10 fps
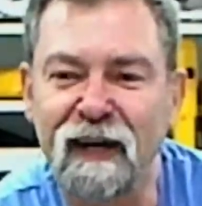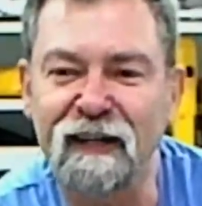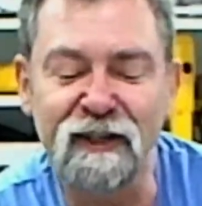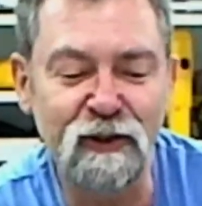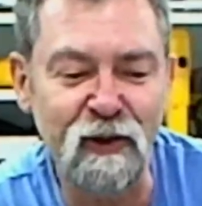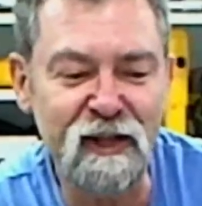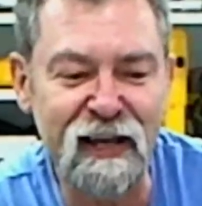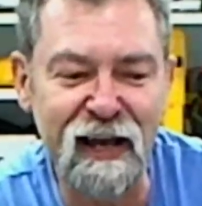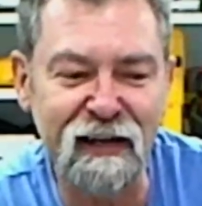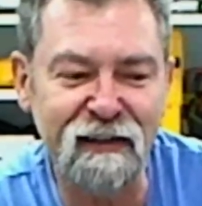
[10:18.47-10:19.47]
I shook
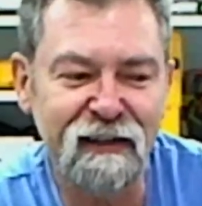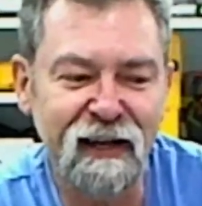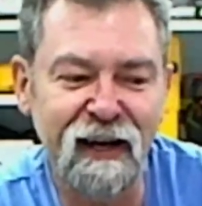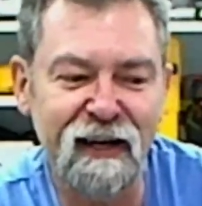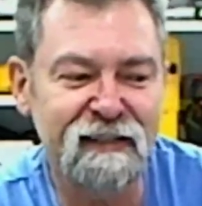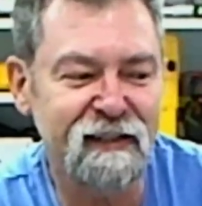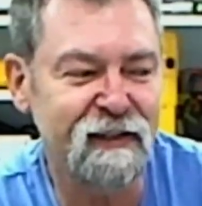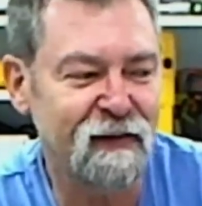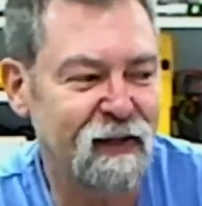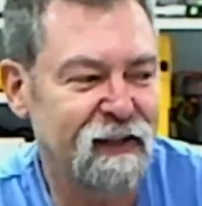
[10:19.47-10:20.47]
his hand and I said,
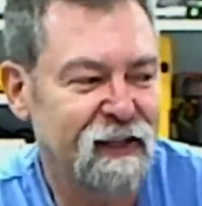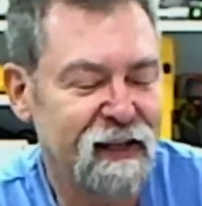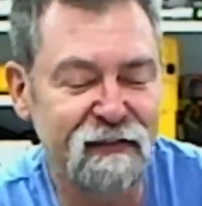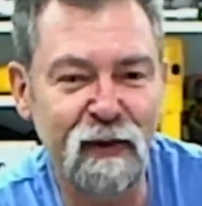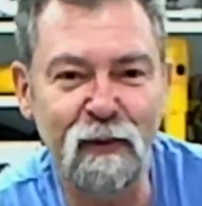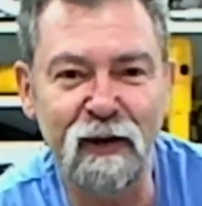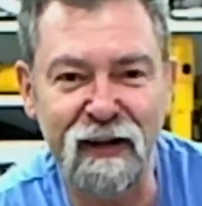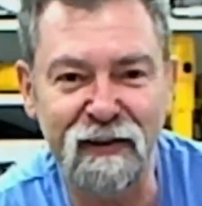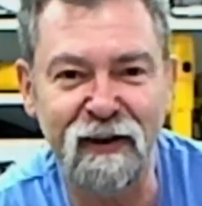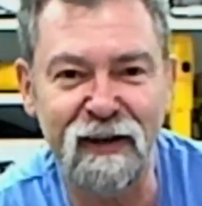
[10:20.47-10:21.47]
you know what? If there weren't
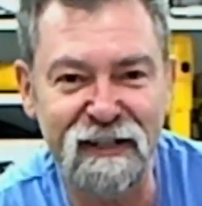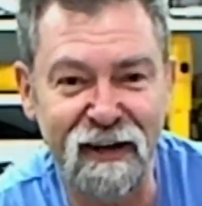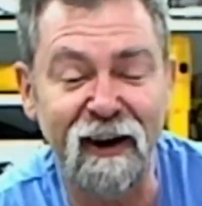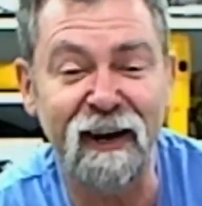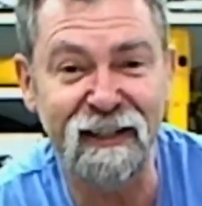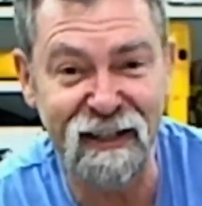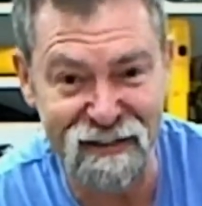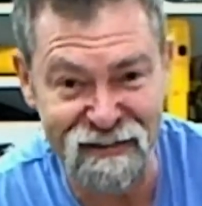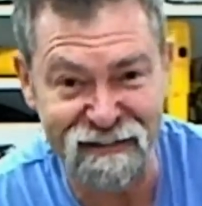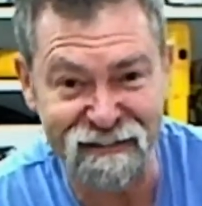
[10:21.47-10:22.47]
other guys here, I'd
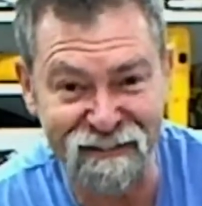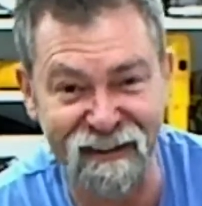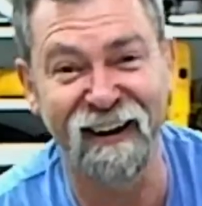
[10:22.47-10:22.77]
kiss you.